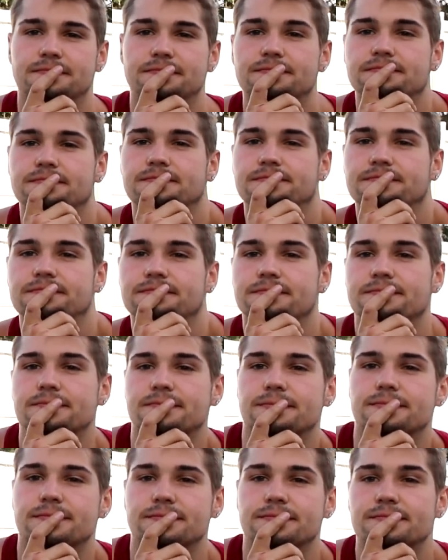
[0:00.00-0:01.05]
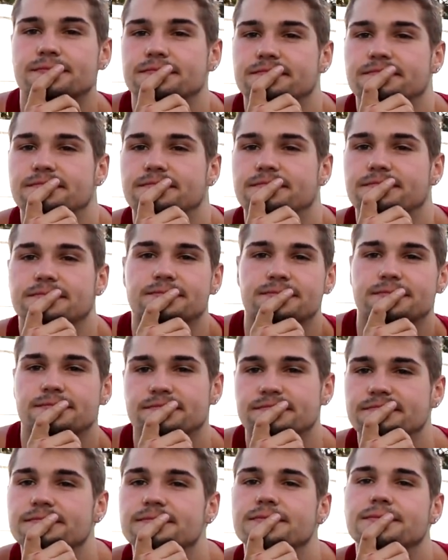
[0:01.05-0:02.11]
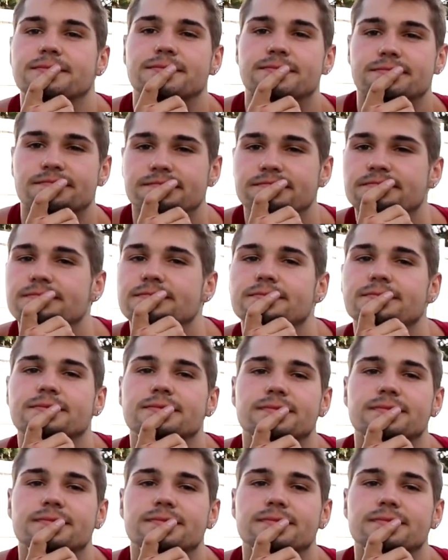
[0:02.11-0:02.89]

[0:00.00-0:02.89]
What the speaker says: either bench twice a week or overhead press twice a week,